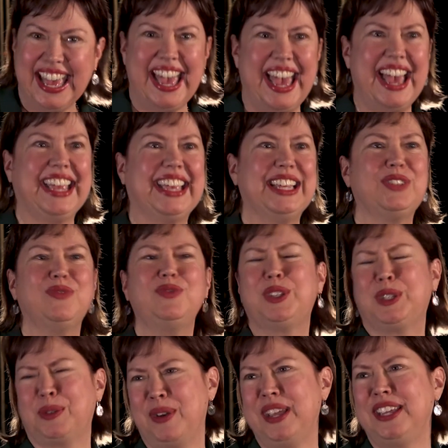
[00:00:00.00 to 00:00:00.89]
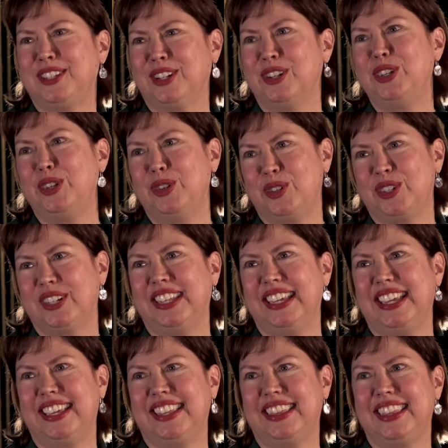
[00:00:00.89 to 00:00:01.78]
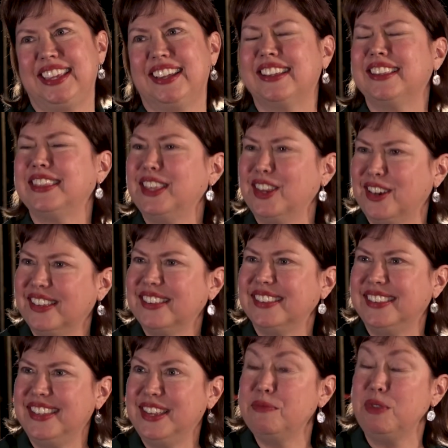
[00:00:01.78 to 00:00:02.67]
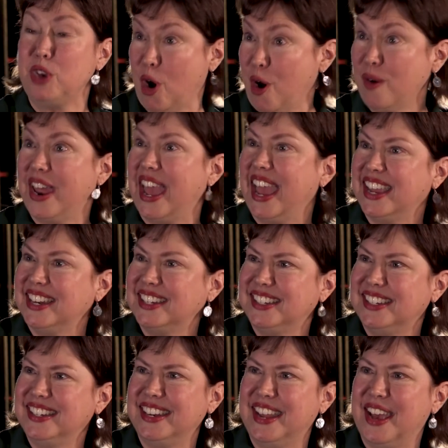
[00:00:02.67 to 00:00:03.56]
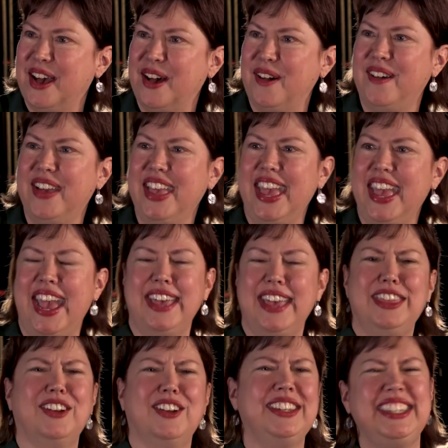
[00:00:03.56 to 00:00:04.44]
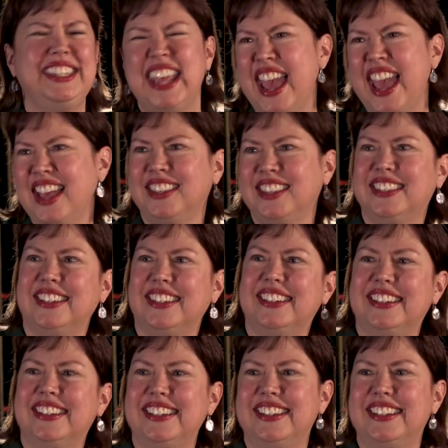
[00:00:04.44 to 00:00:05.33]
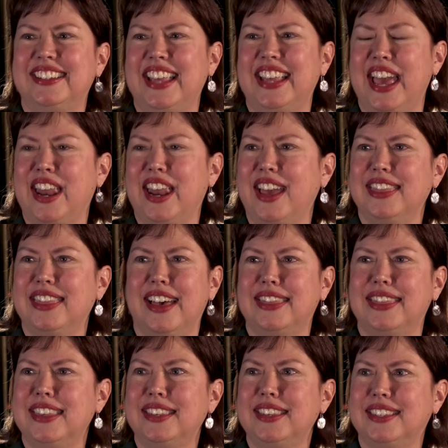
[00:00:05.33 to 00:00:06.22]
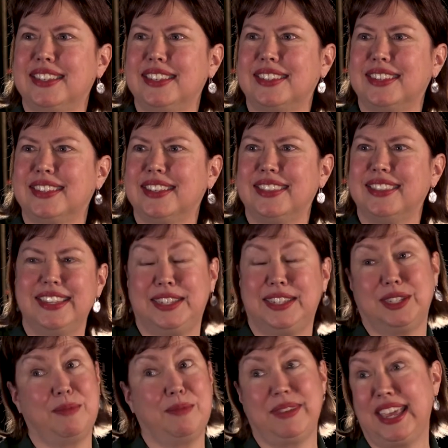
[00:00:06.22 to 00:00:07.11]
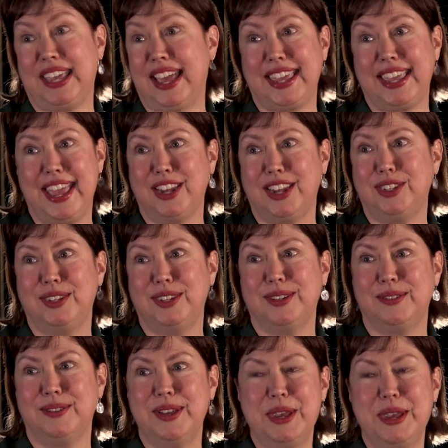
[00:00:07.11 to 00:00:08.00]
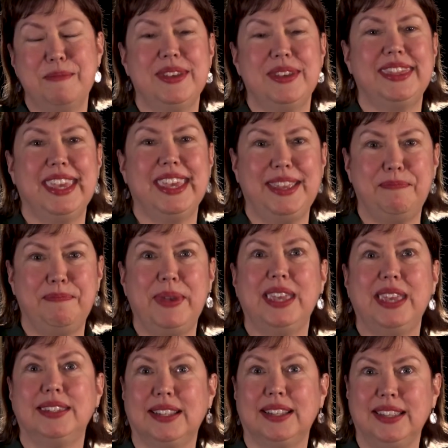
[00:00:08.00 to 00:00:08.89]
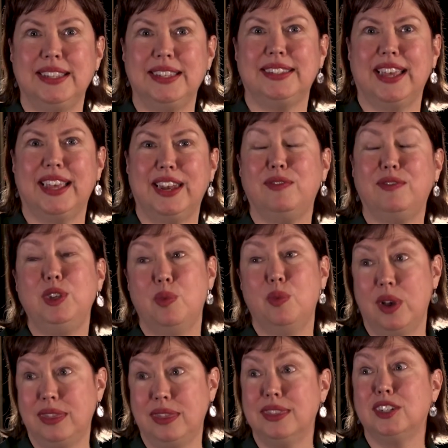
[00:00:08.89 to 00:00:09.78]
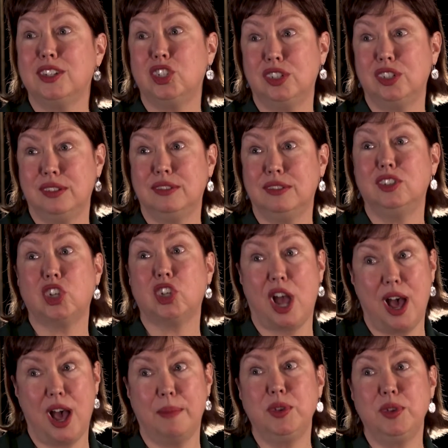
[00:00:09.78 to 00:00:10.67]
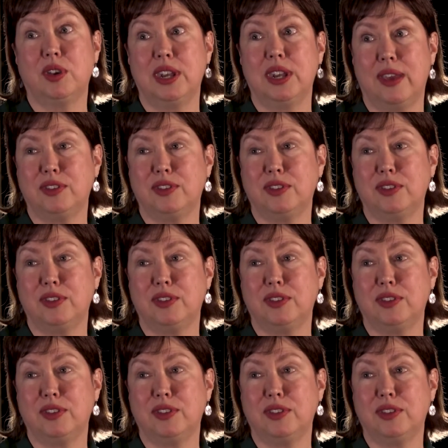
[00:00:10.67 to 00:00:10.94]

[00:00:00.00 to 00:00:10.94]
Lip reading: because swings are usually they're your age, and they're dancers. And I thought this is something I can't do. But they basically said, if you want this job, you're going to